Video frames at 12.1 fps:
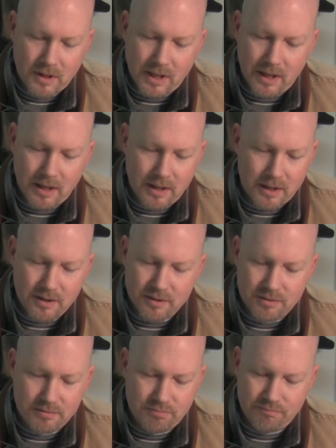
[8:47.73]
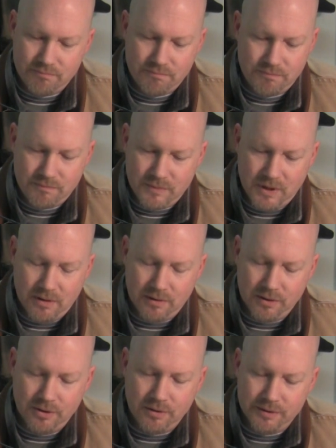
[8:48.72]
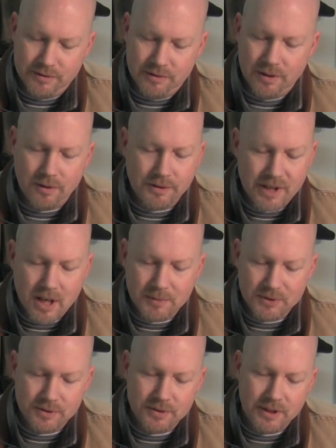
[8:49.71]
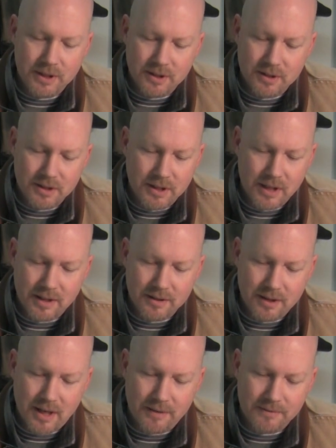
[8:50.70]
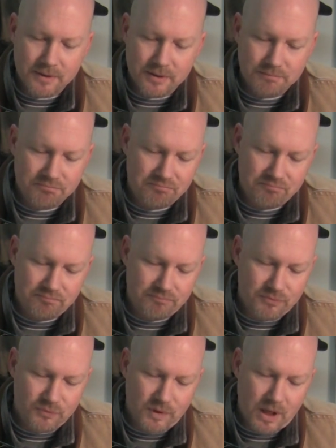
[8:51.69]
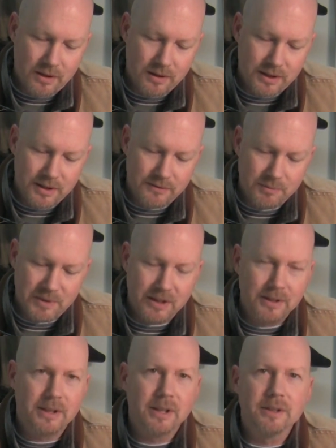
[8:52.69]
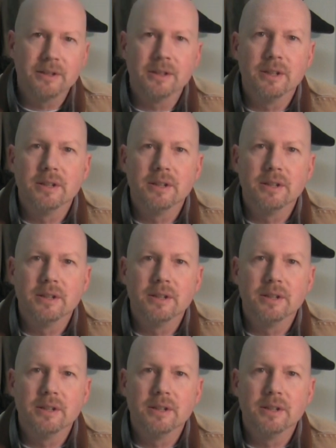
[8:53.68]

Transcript: and you know, little dab will do ya. Haven't hardly even made a dent in